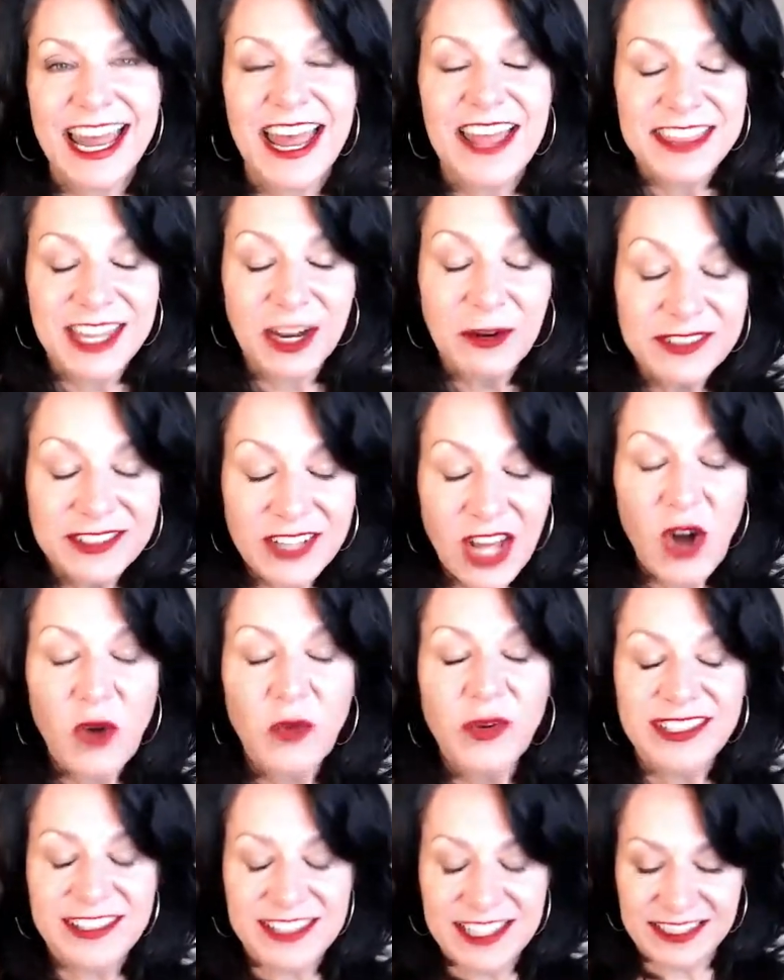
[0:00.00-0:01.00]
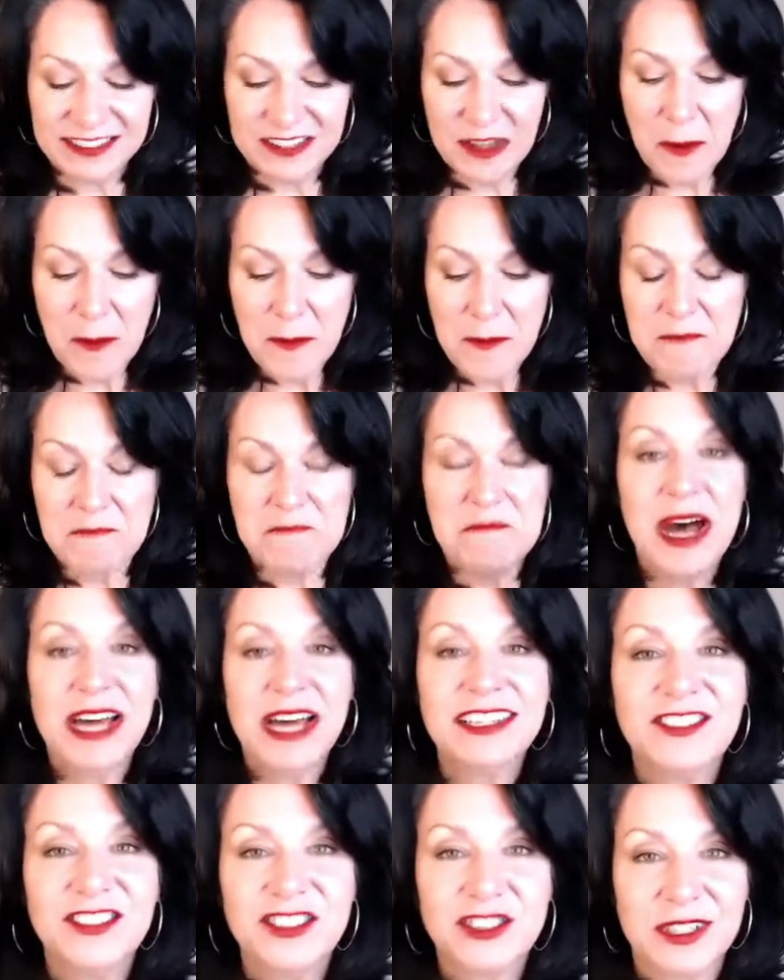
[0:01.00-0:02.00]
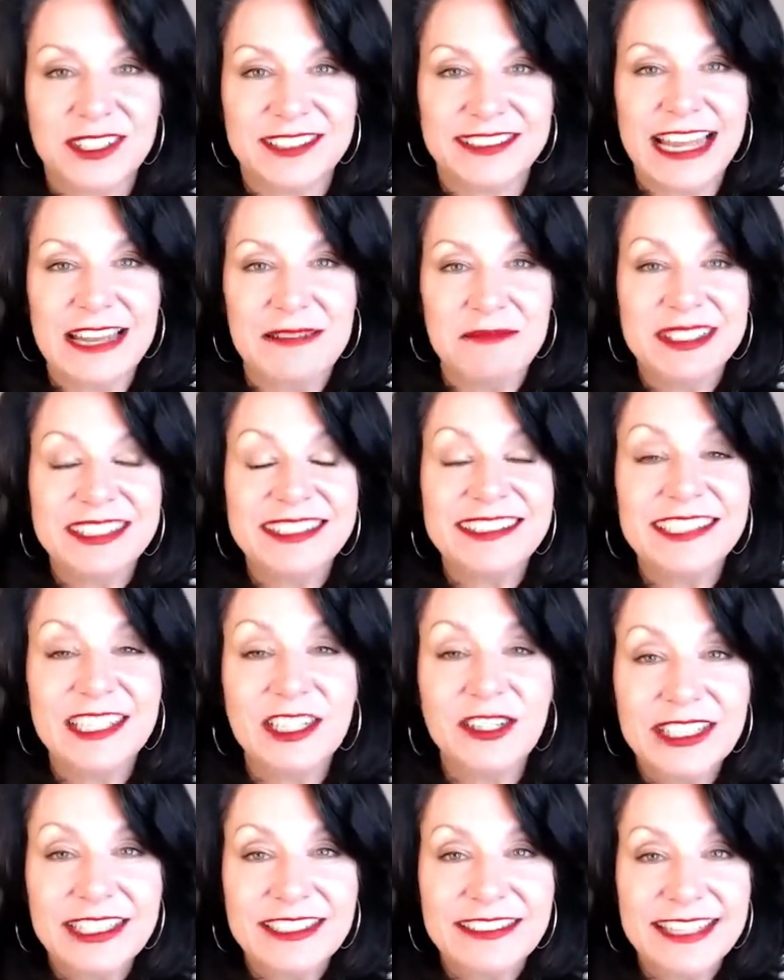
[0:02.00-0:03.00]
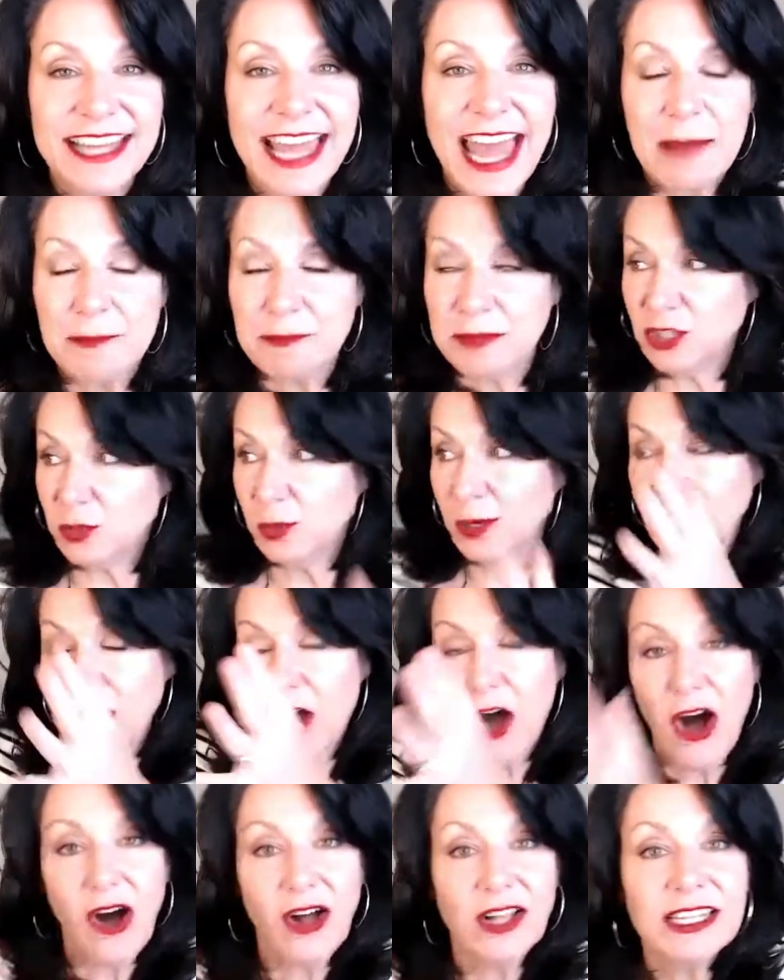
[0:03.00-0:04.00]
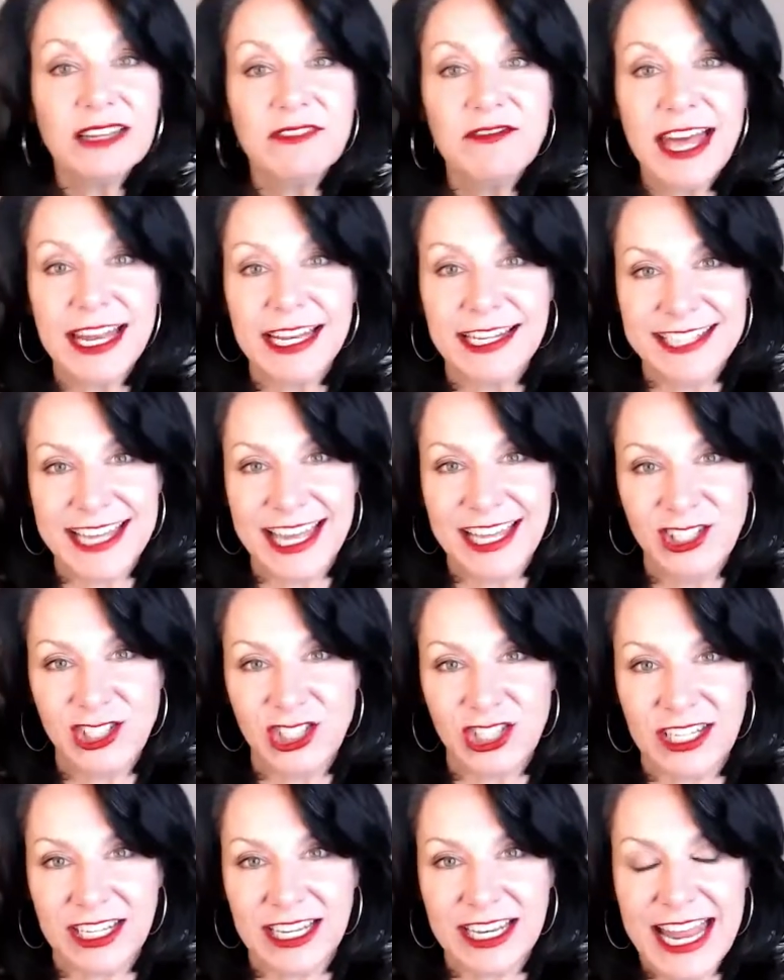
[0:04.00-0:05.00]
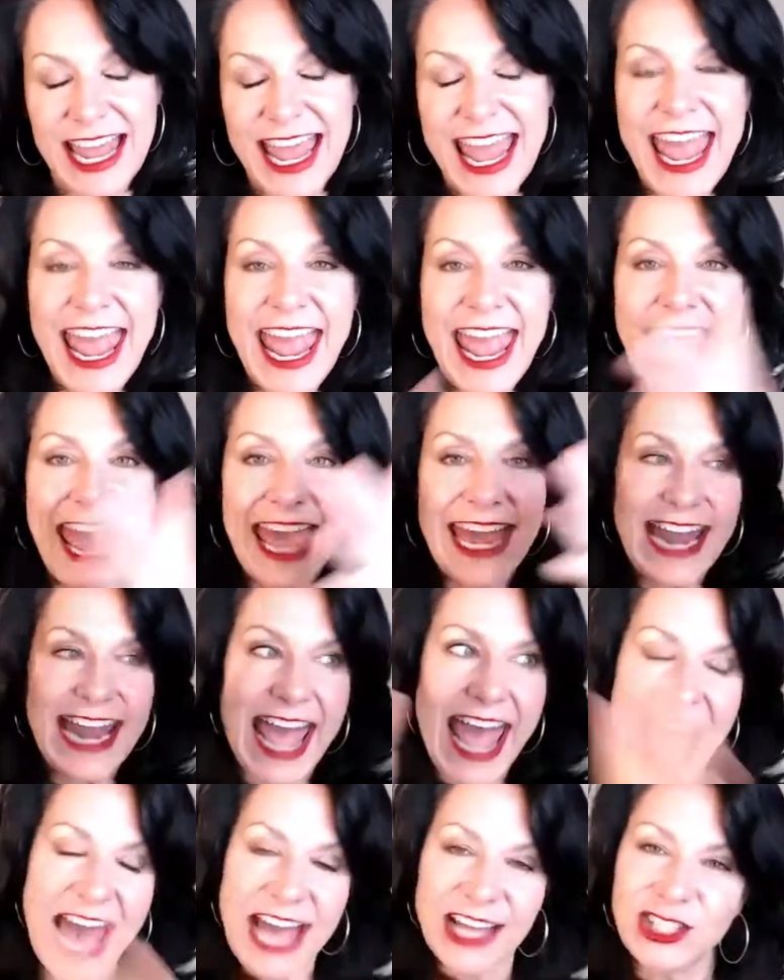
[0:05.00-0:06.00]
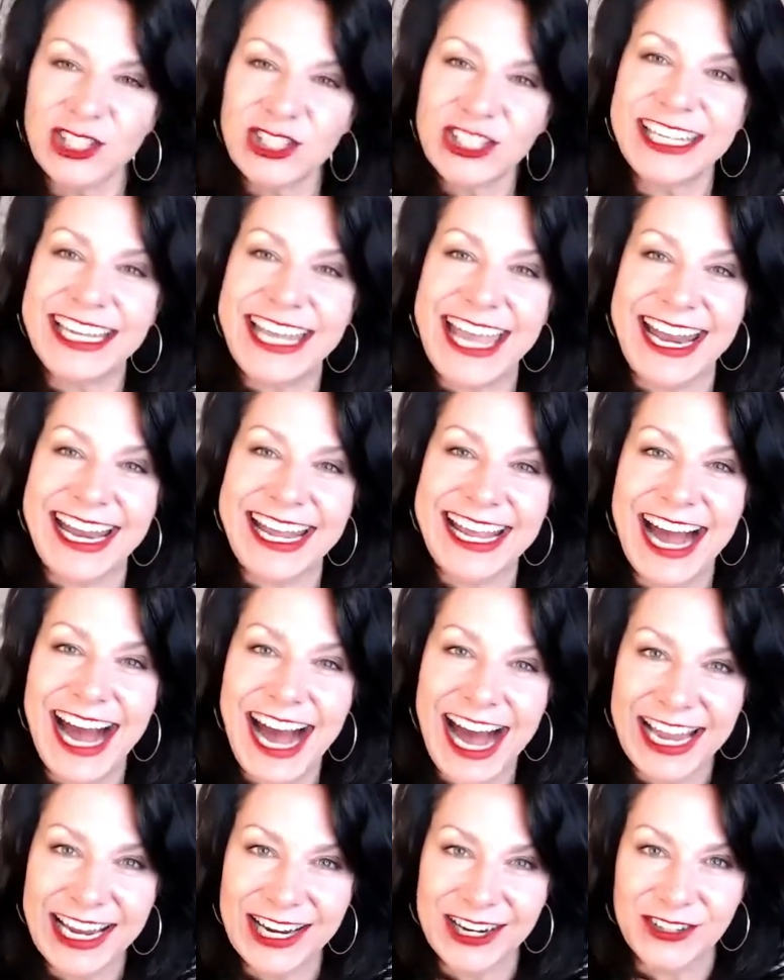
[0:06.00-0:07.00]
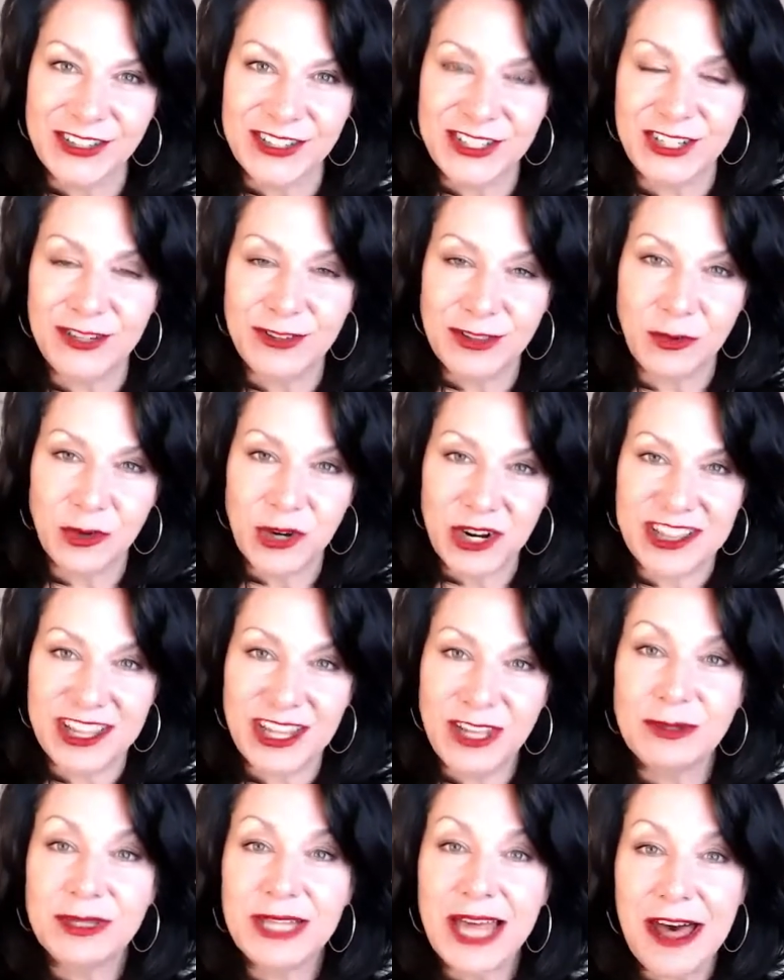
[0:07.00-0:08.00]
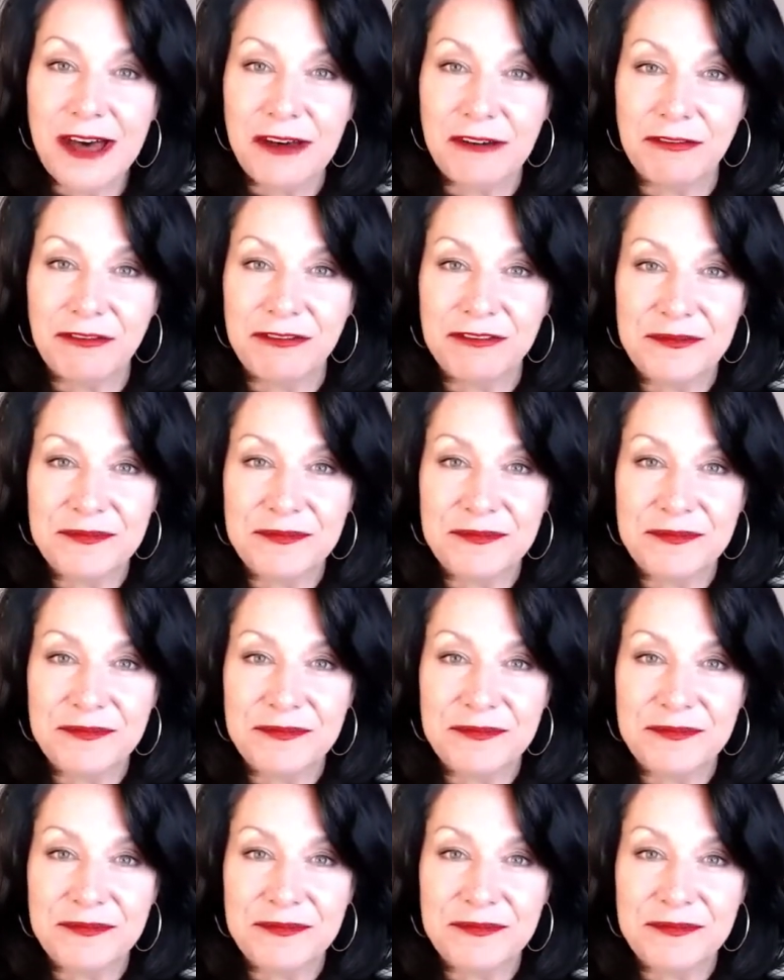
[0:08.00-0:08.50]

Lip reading: There is always this monstrous and mysterious gap between all of that attention and actually getting hired to do the work that you love.